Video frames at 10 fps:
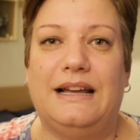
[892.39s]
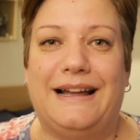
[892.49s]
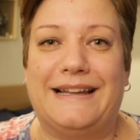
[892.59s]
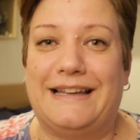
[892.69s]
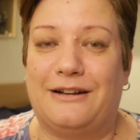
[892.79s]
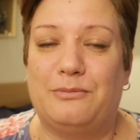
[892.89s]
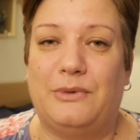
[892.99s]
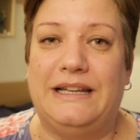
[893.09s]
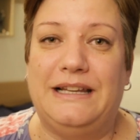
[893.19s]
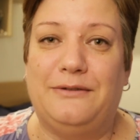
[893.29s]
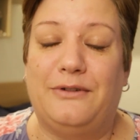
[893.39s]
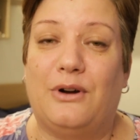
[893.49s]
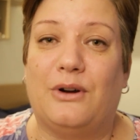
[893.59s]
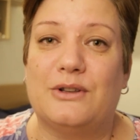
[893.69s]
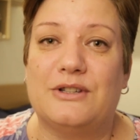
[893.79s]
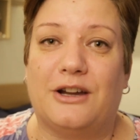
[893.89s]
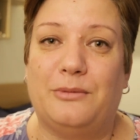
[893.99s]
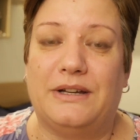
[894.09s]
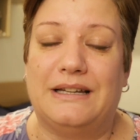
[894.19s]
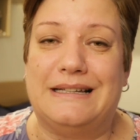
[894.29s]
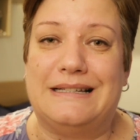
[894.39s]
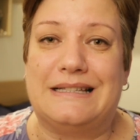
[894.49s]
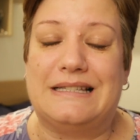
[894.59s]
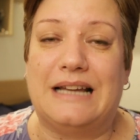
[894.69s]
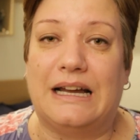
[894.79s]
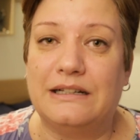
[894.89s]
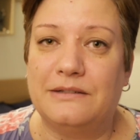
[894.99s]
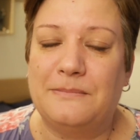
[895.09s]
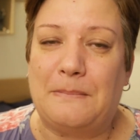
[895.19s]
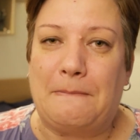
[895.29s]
I cannot believe October is done.